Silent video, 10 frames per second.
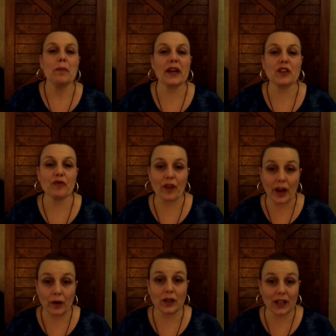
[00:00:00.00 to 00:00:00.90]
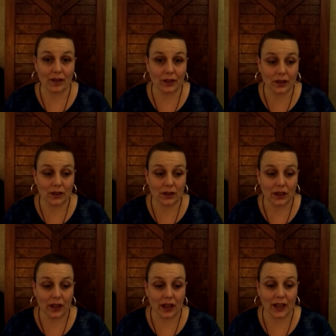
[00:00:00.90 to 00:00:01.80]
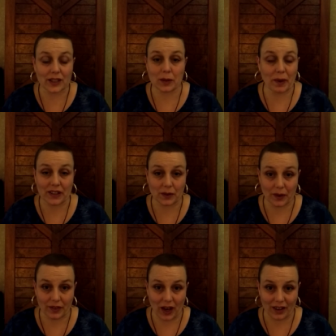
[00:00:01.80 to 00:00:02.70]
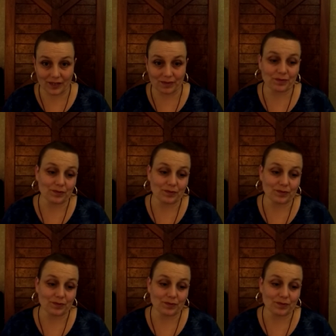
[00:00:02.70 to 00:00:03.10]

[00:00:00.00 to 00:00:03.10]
But at the federal level, it's the best that we've got.